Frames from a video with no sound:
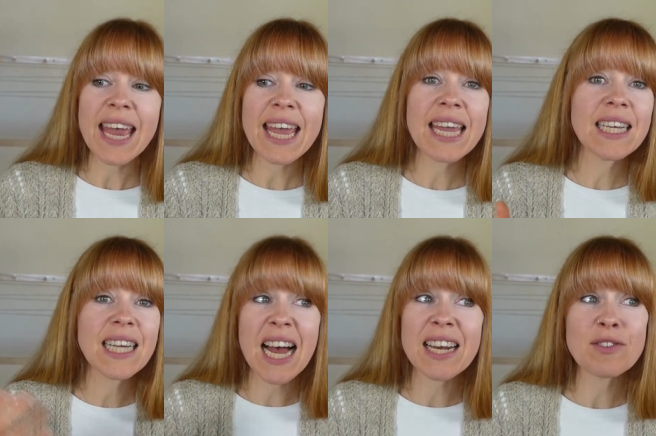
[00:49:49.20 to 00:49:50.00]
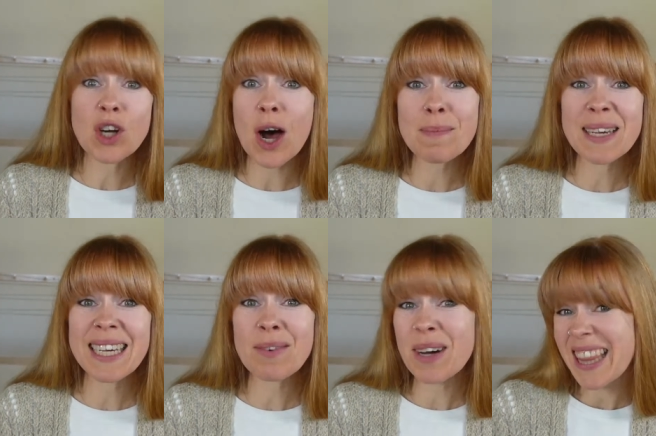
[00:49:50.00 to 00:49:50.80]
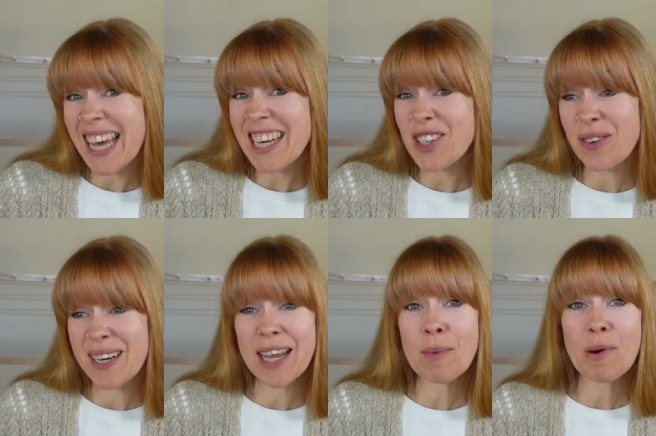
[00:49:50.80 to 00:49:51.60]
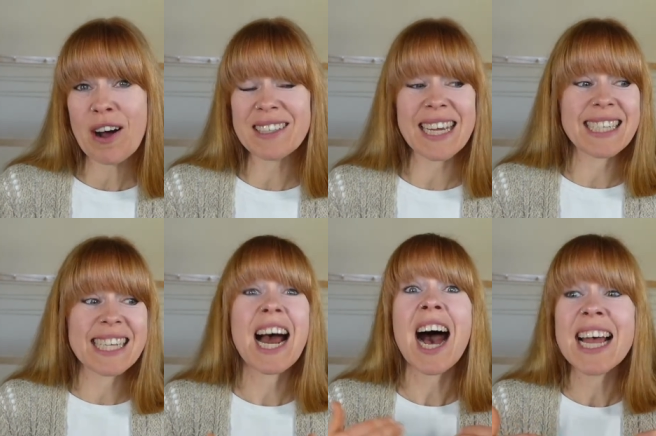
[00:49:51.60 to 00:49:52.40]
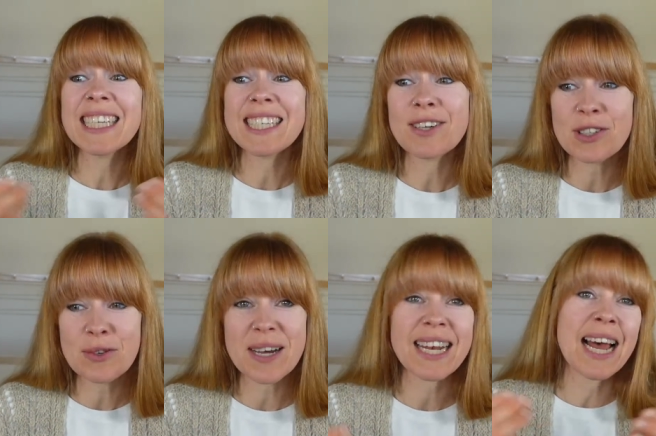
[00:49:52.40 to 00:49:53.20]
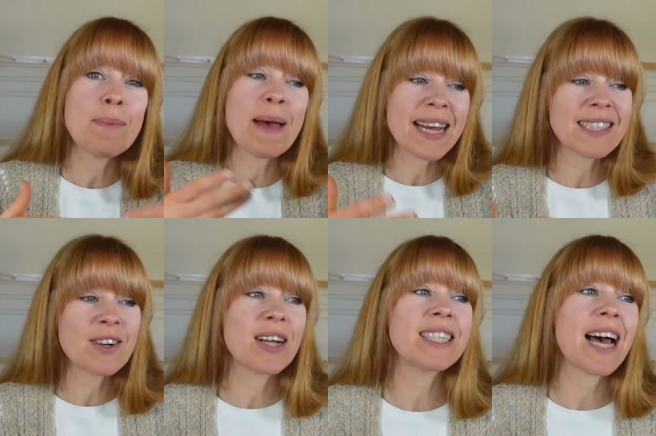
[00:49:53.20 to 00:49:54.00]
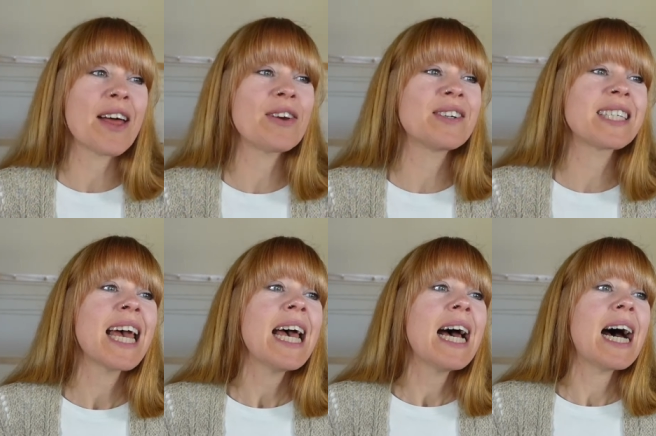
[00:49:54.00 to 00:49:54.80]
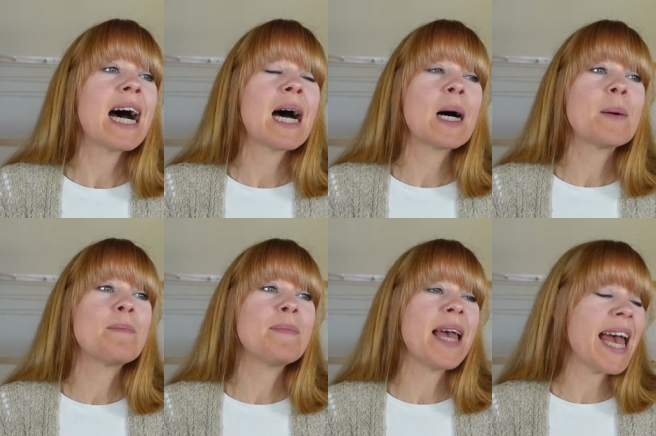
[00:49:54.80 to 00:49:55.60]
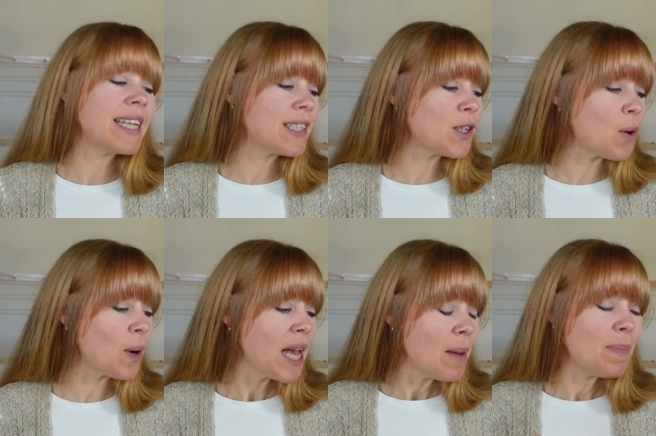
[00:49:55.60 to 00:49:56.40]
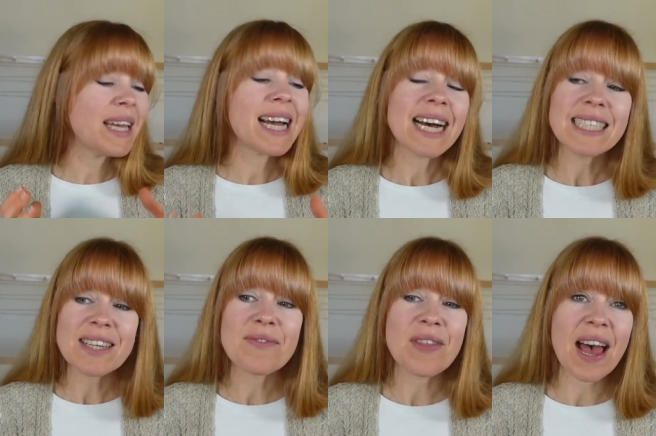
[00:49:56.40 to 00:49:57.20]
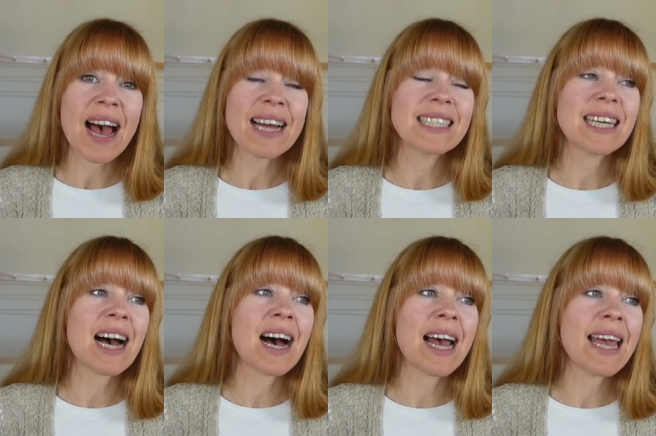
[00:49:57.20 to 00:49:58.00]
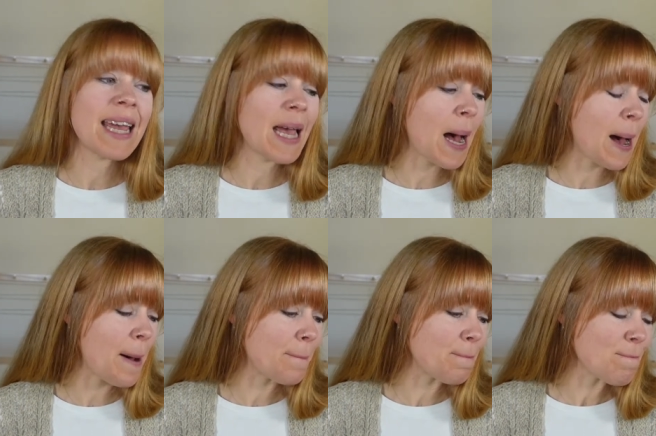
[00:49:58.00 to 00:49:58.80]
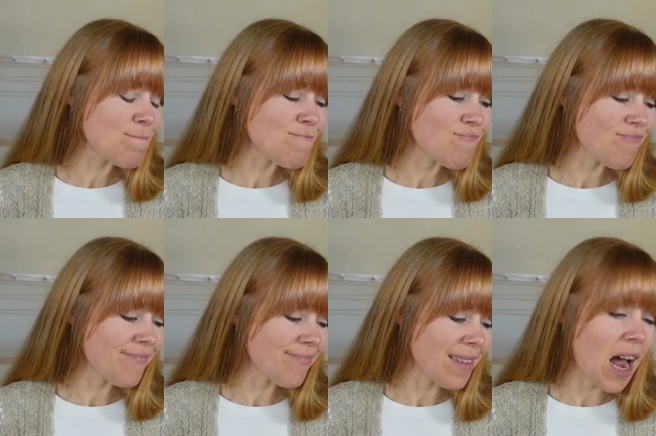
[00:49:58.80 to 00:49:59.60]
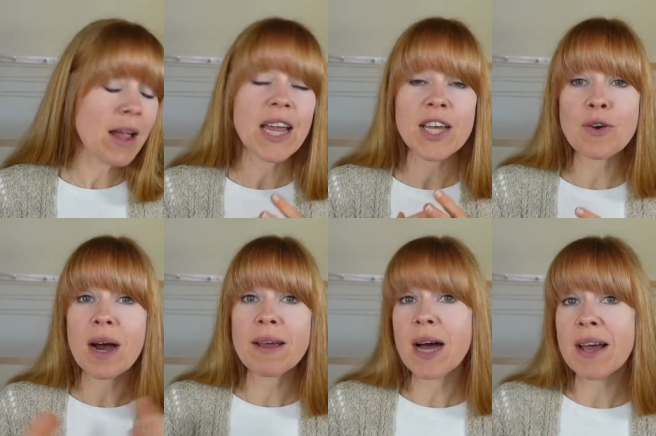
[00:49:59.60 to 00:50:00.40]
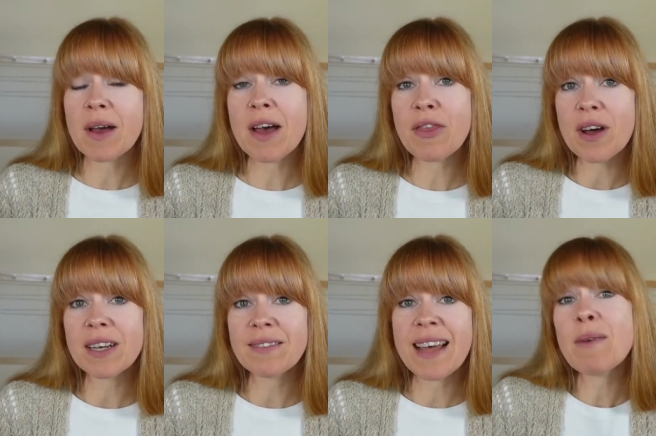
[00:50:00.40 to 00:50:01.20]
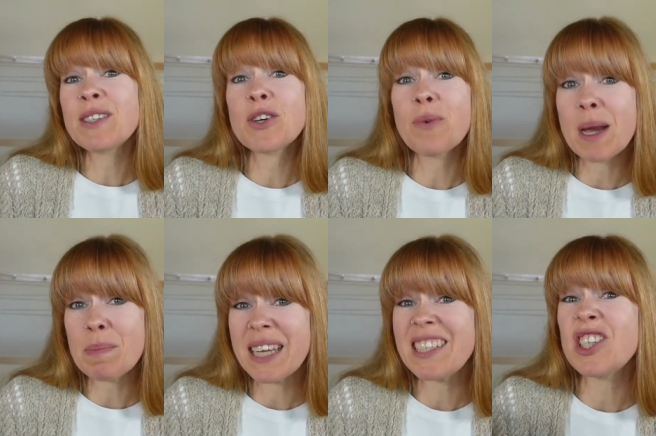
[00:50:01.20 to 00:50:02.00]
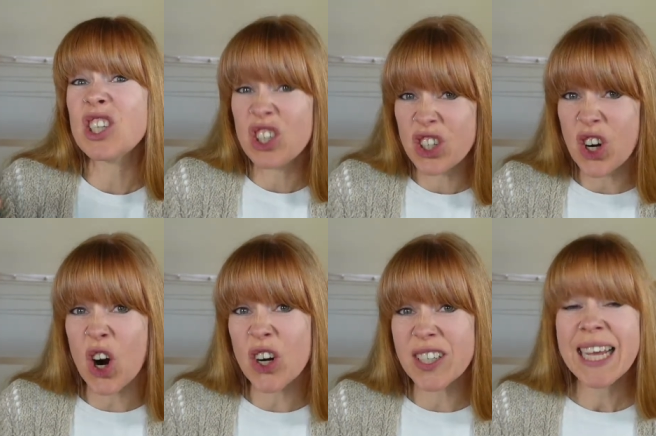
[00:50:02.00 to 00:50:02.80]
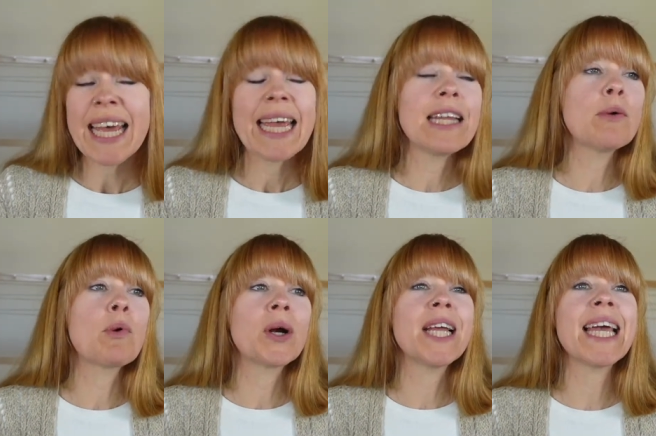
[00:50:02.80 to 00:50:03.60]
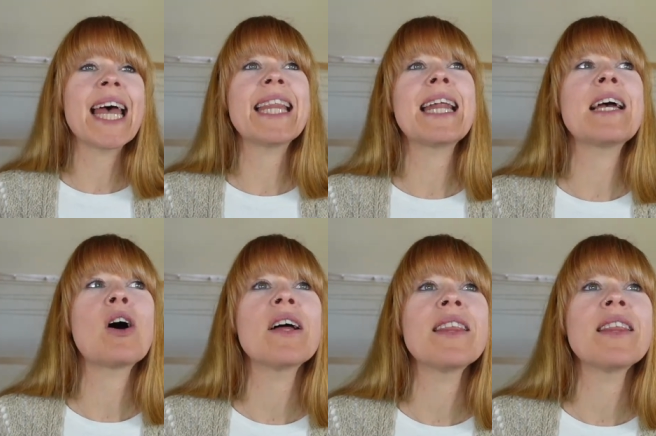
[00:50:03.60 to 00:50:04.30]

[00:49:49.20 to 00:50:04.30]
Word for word: they kind of taught me what they do and their process and I still do it and I pass it on to others. Um, and so because of that, I, um, I, you know, I, I, I thought that was a great place to start in the morning. And then I